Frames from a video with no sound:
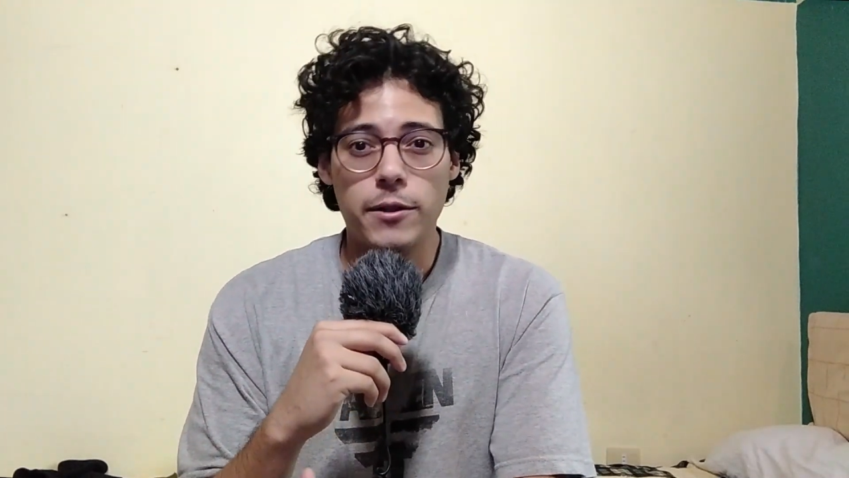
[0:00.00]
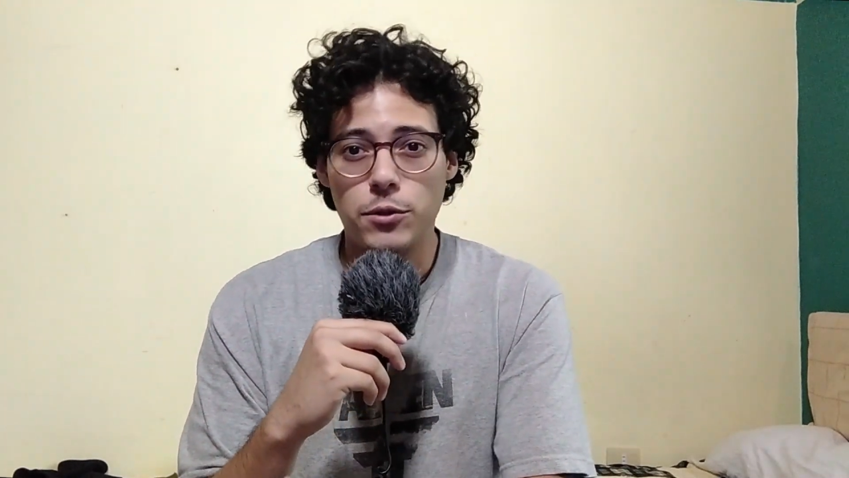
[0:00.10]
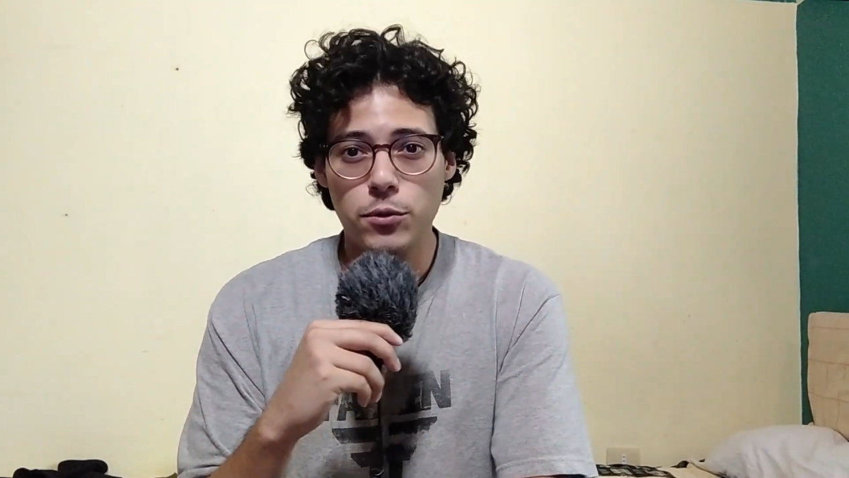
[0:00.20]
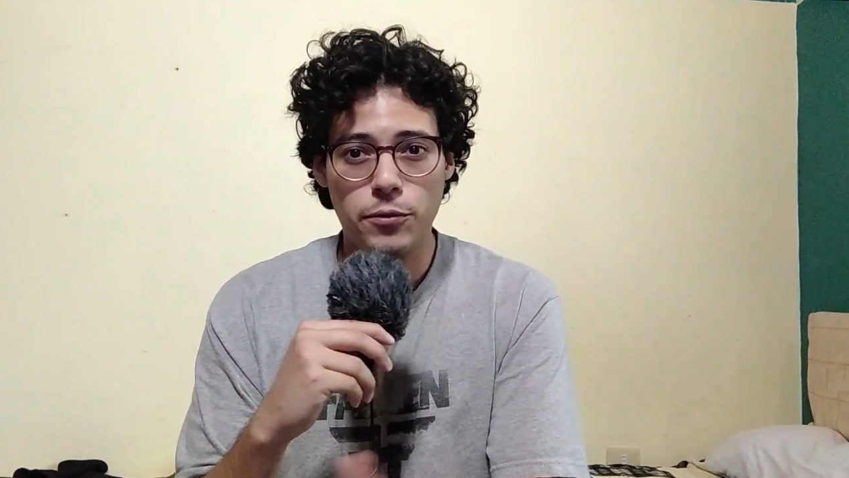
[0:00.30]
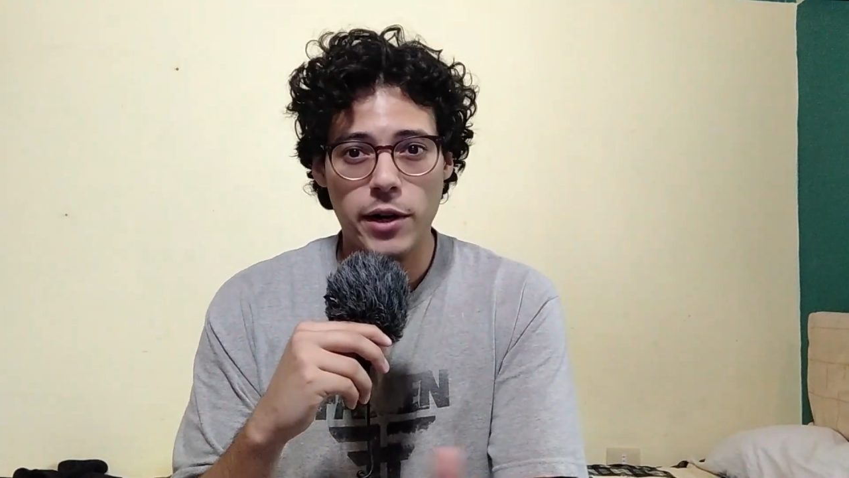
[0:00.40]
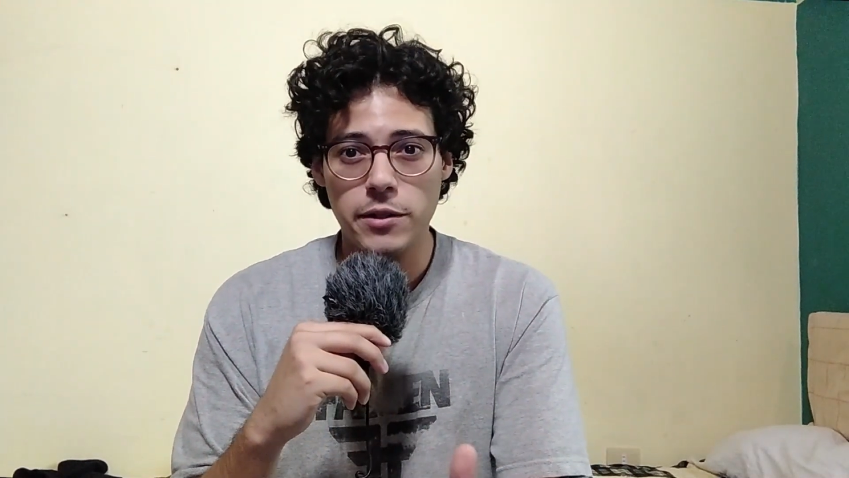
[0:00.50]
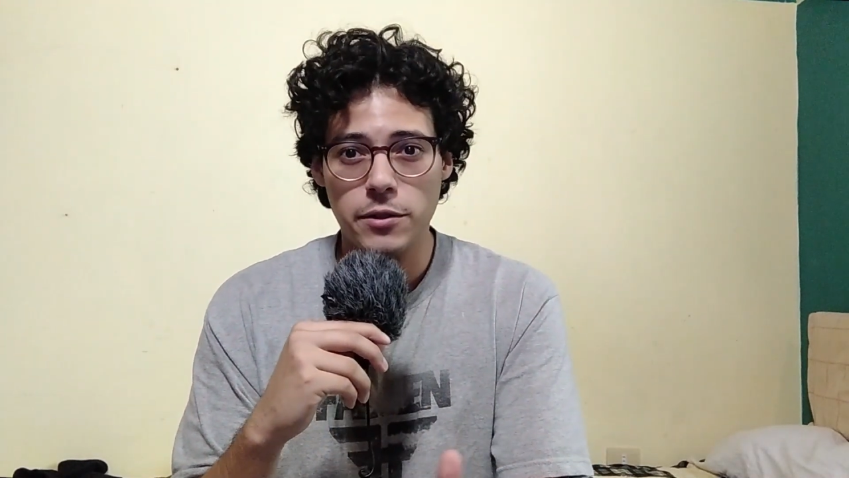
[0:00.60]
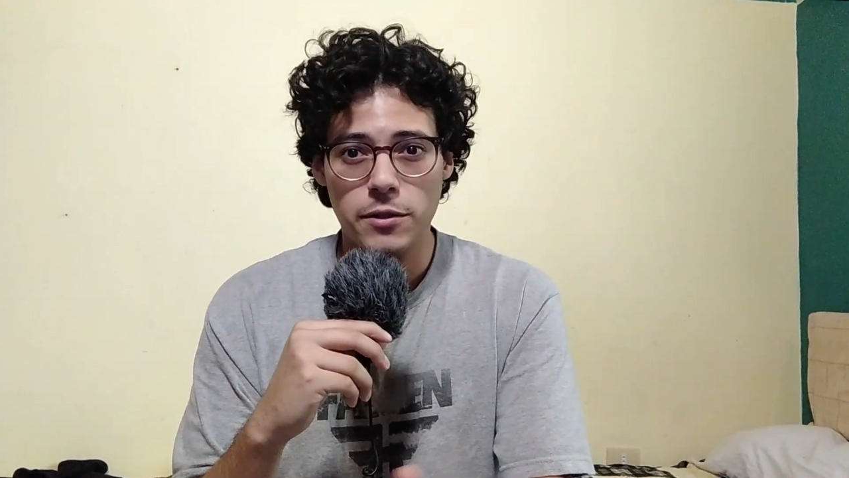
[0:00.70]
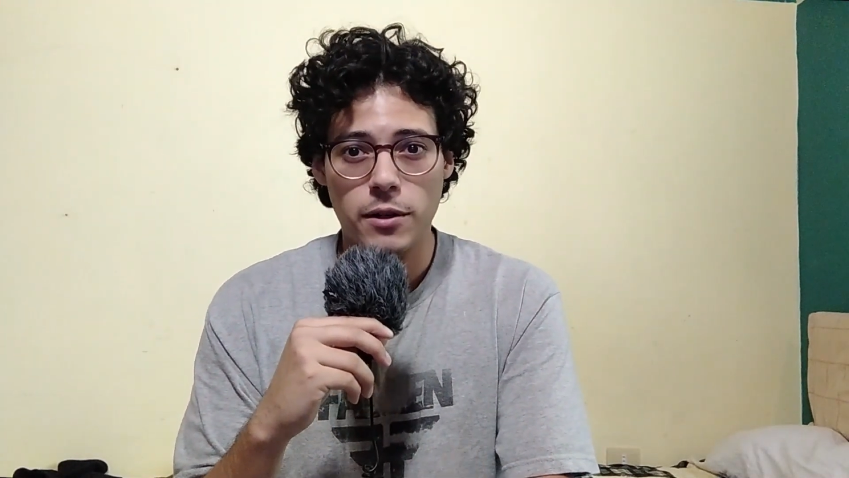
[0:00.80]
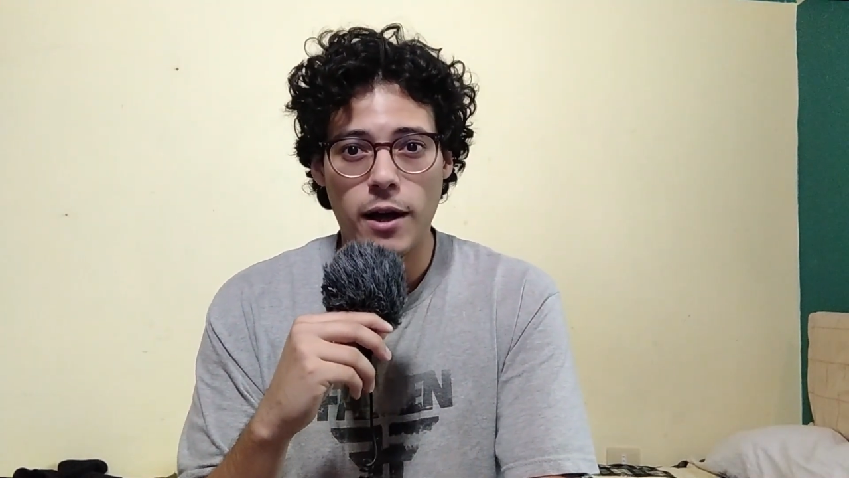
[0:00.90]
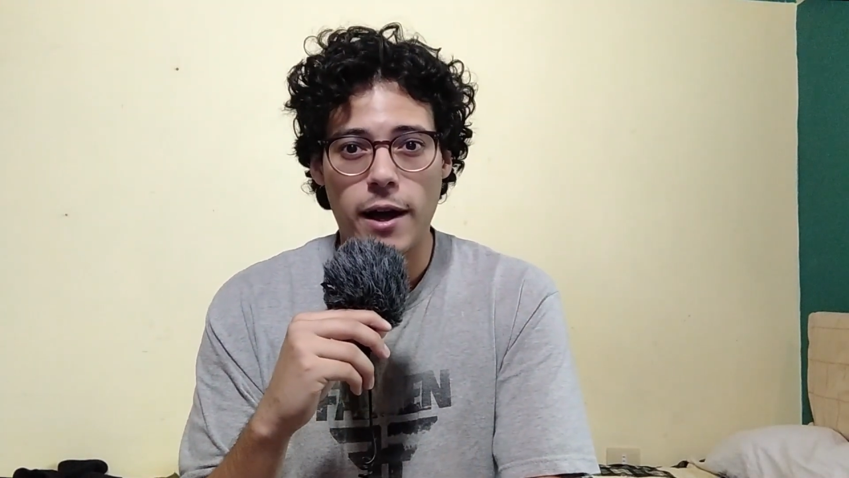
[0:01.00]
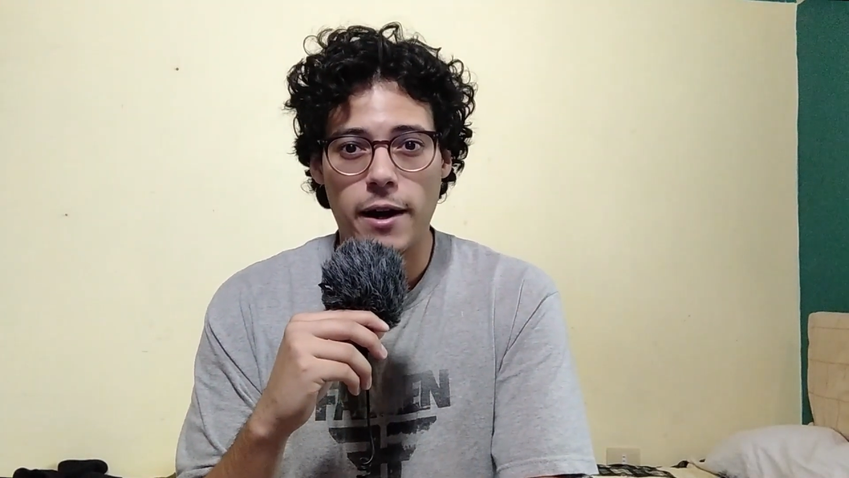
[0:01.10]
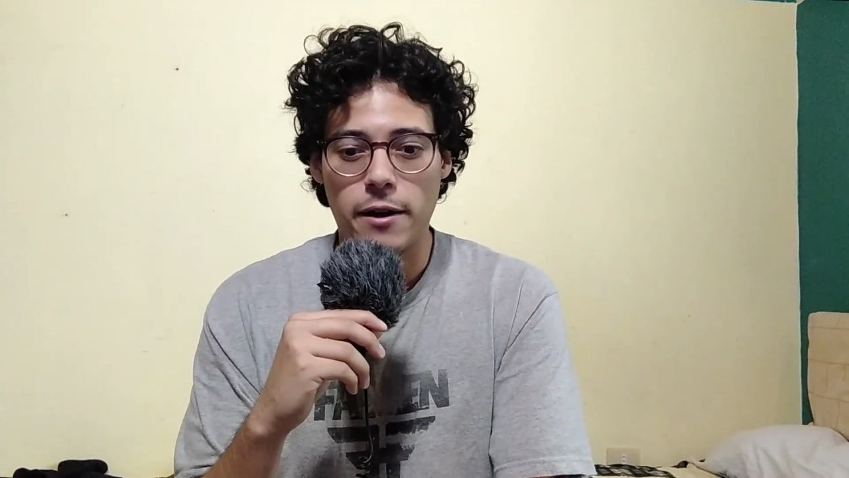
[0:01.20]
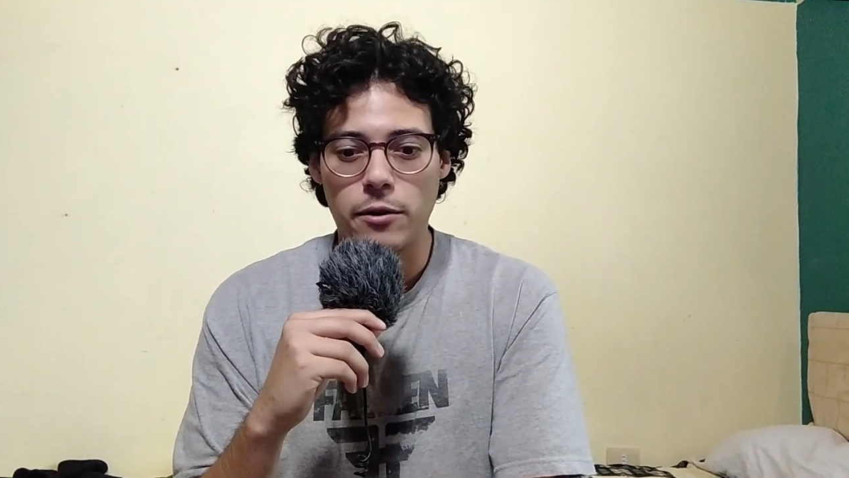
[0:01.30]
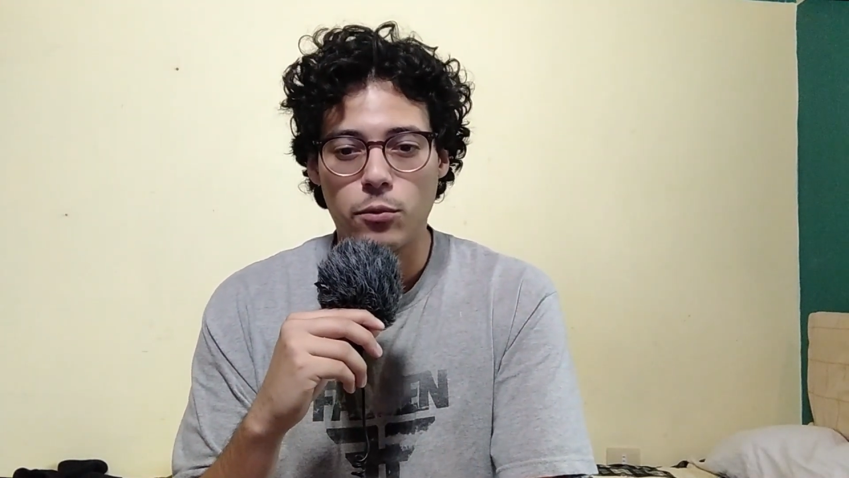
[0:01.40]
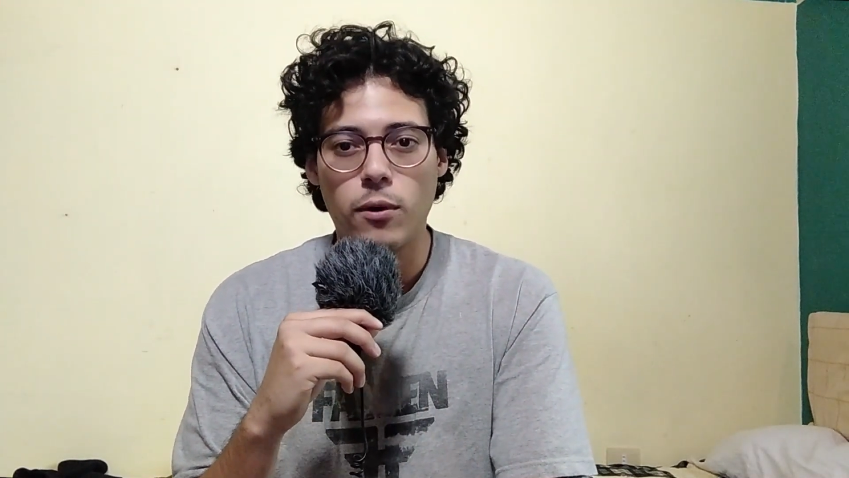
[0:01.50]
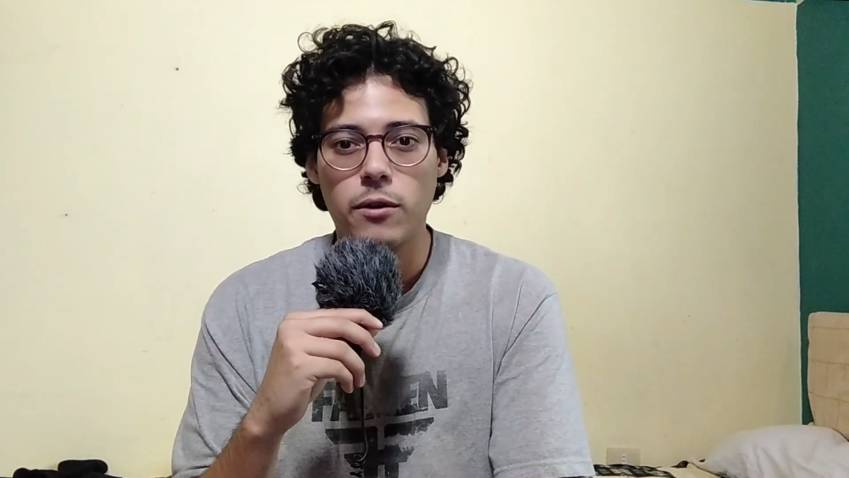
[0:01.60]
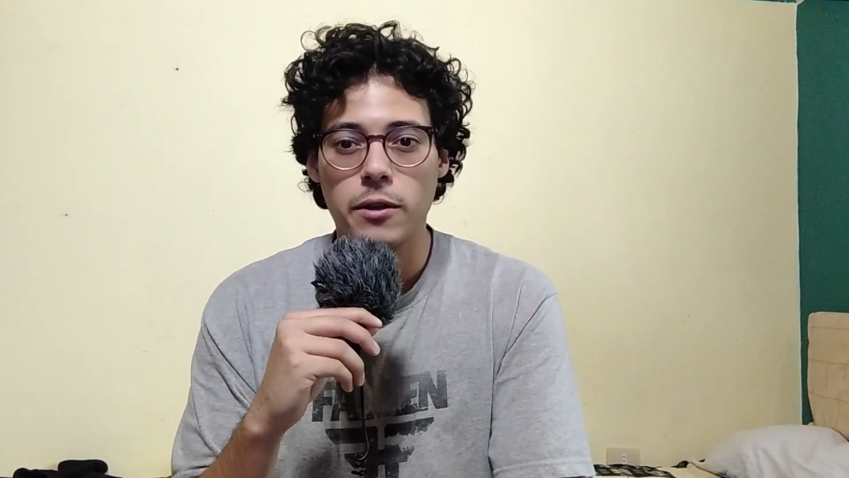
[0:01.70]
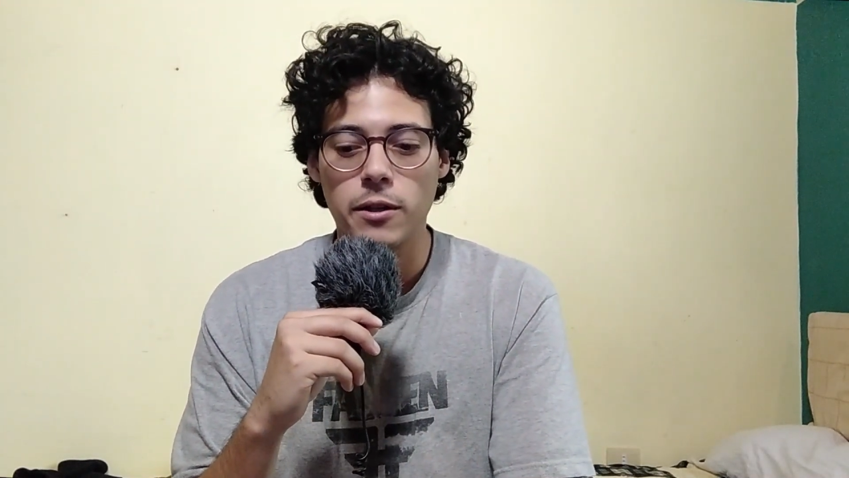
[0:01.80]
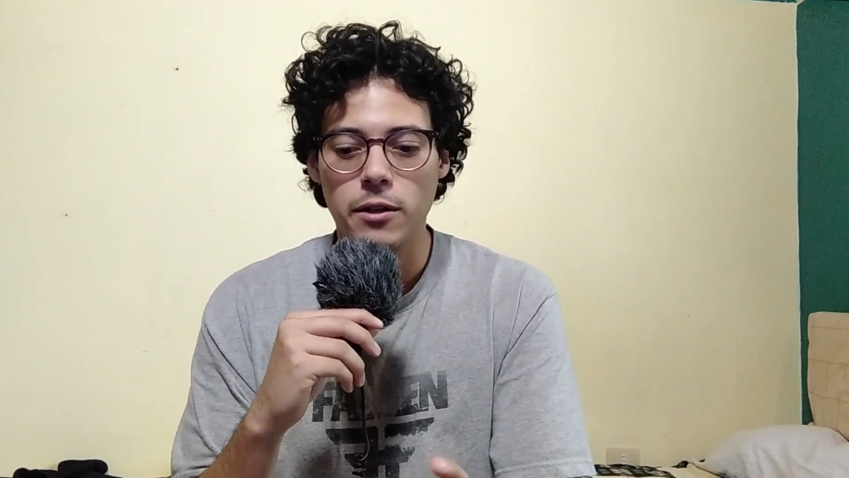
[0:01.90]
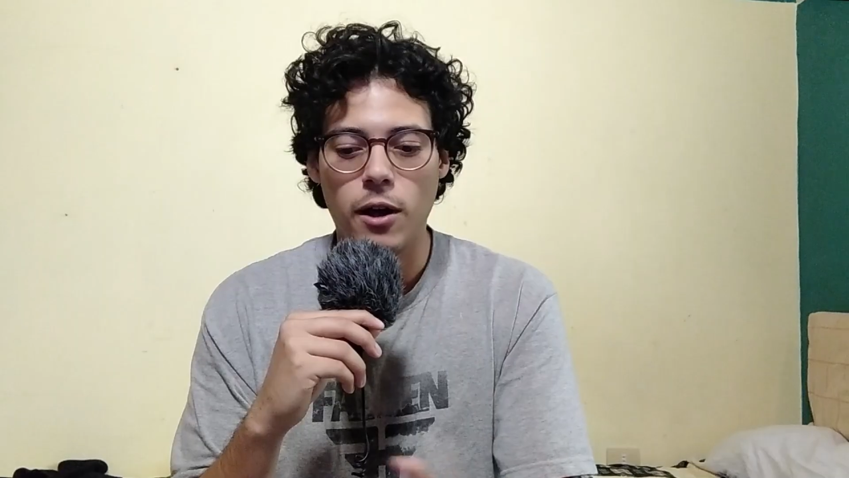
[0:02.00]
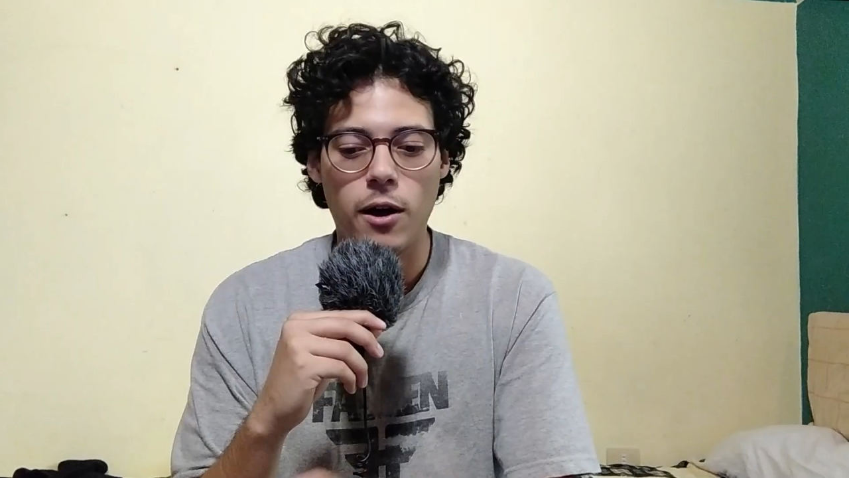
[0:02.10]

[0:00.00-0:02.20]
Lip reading: Two friends are walking